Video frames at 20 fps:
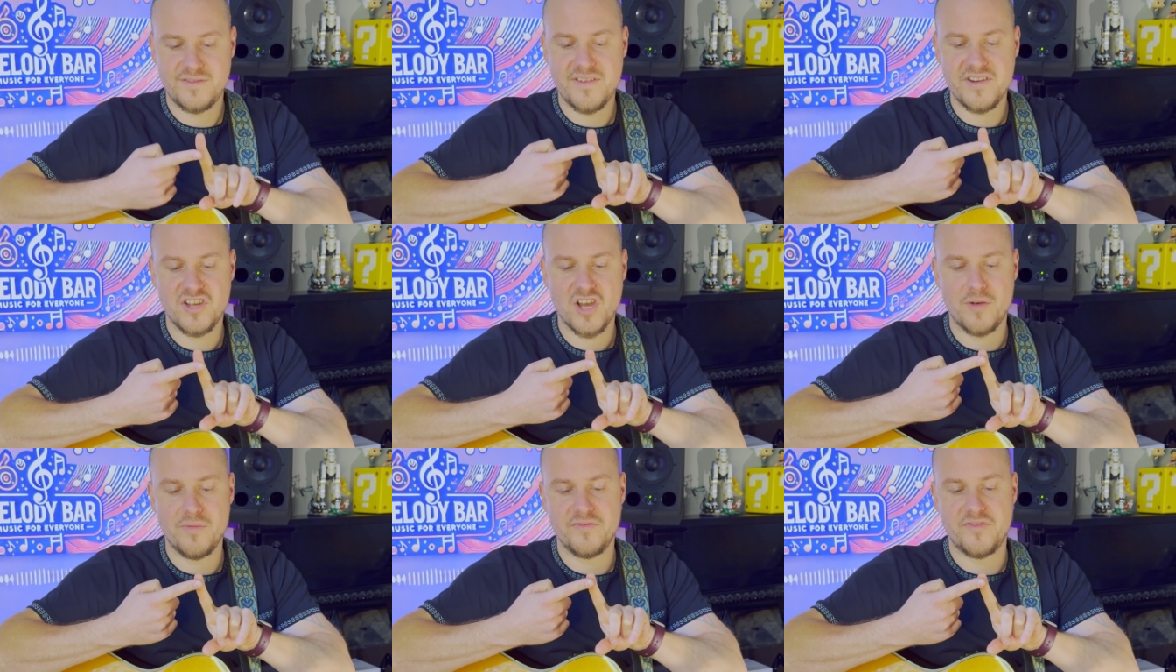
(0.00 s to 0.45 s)
very
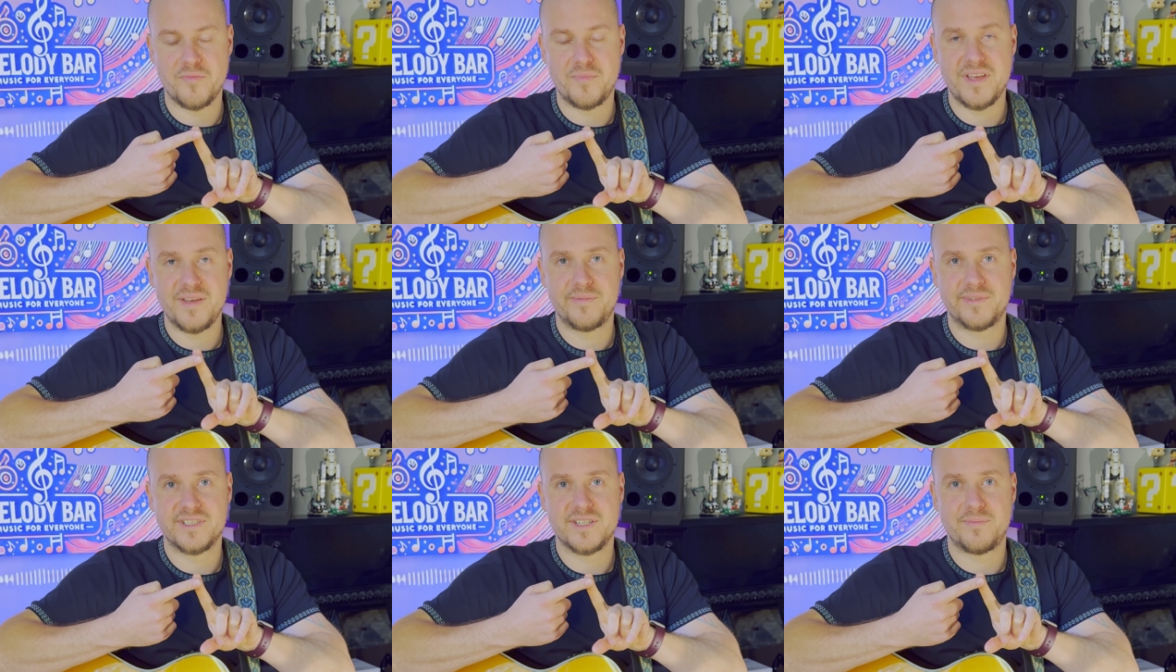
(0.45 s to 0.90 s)
common for
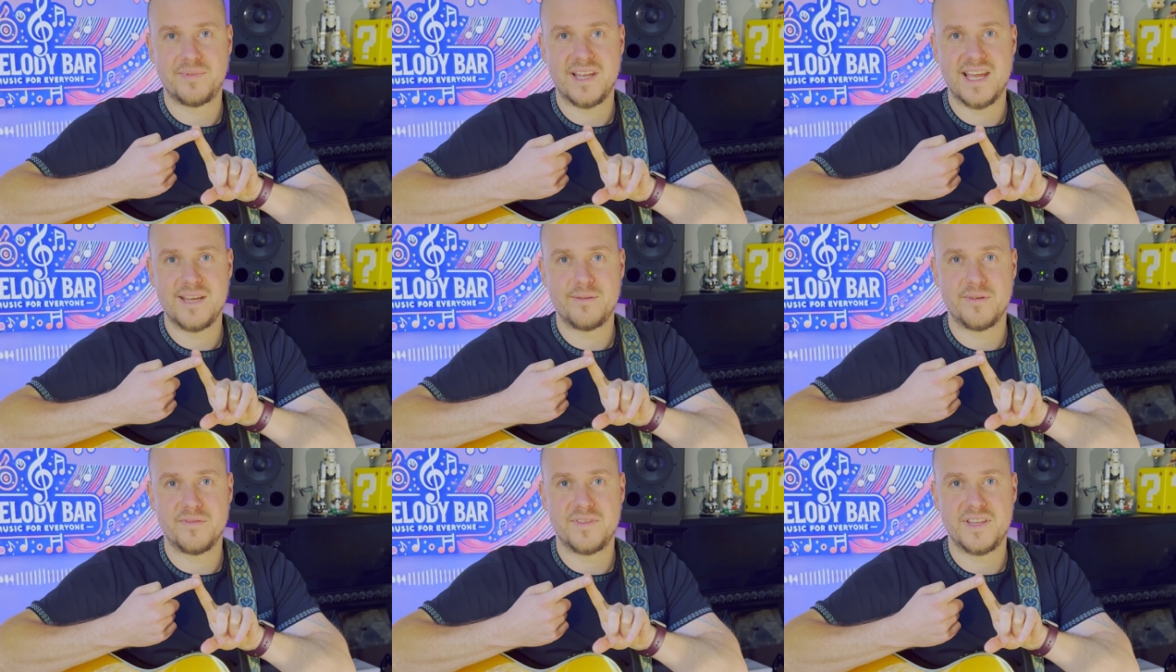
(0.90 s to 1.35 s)
people to
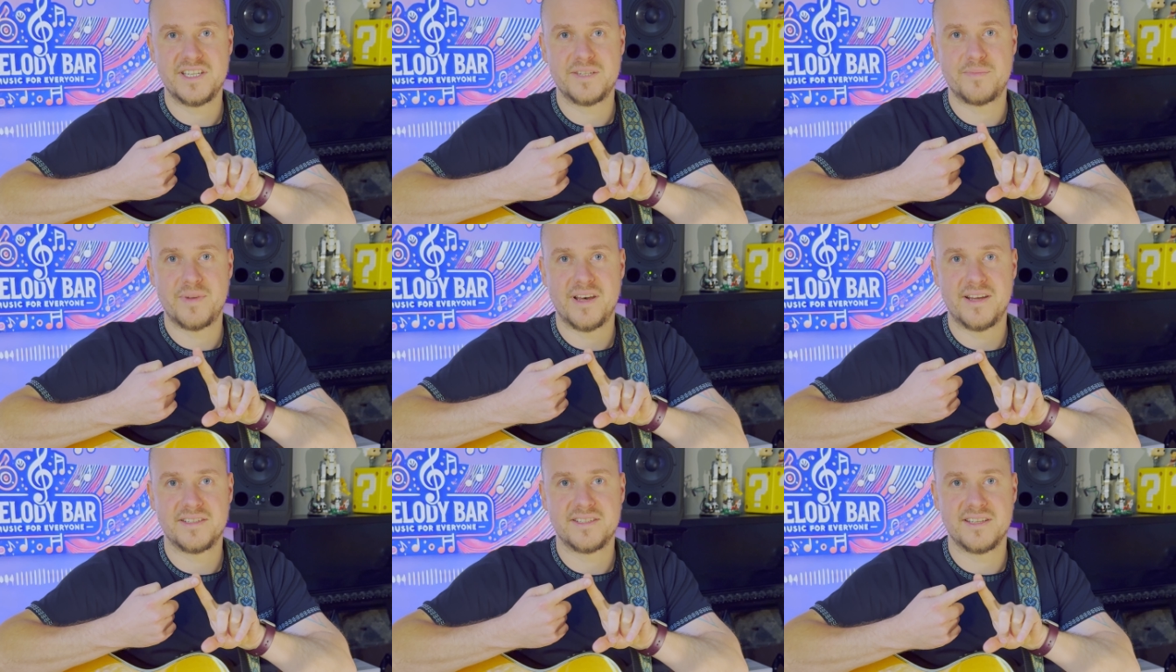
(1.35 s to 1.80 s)
play with this
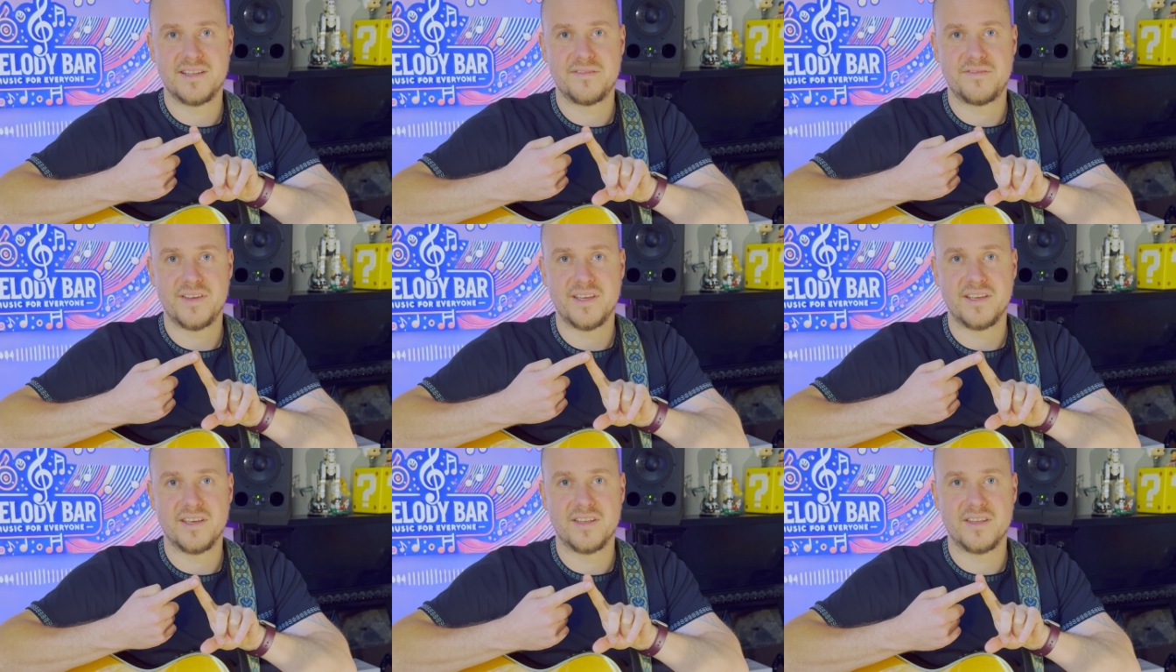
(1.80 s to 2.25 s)
part of the
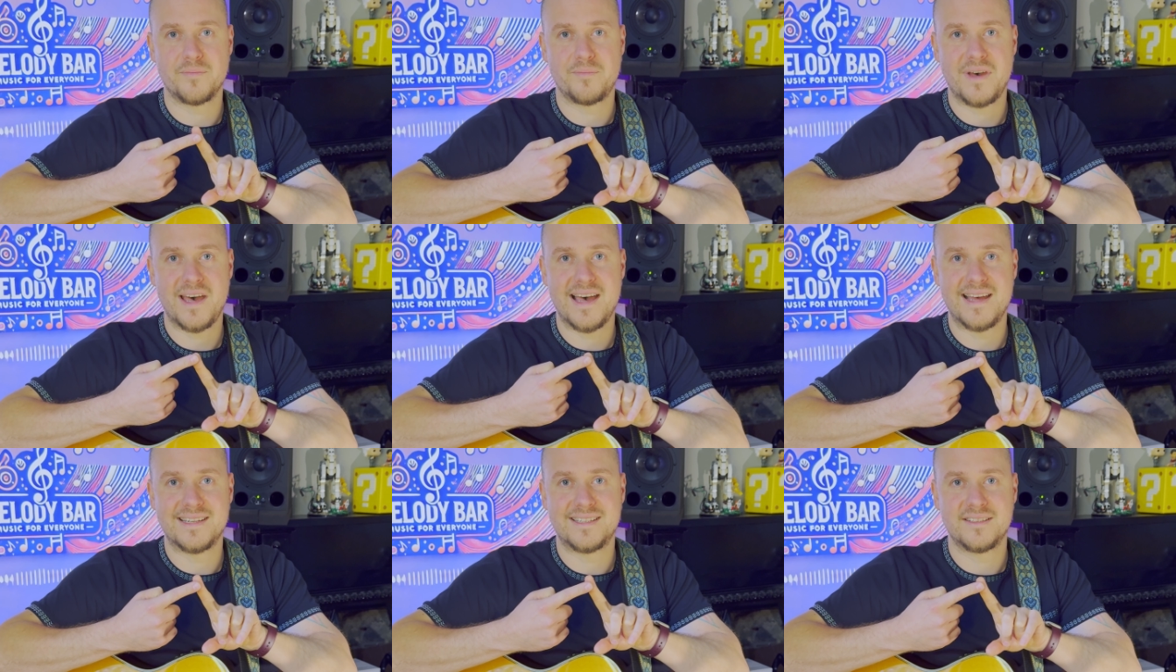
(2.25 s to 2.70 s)
finger, the
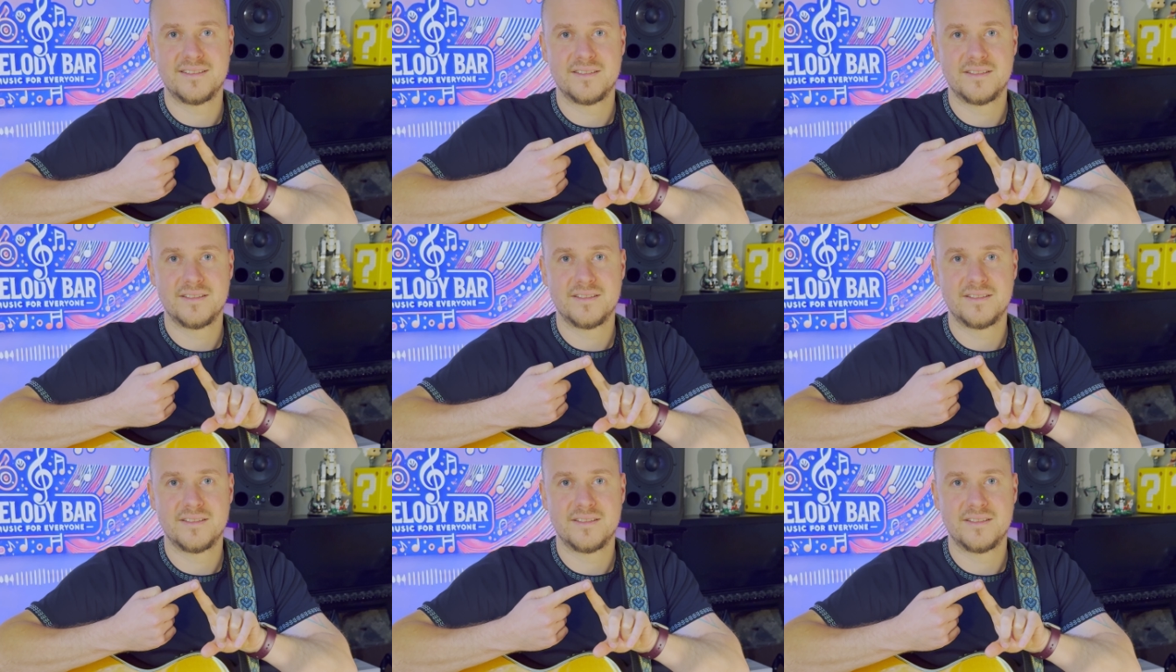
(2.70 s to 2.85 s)
pad.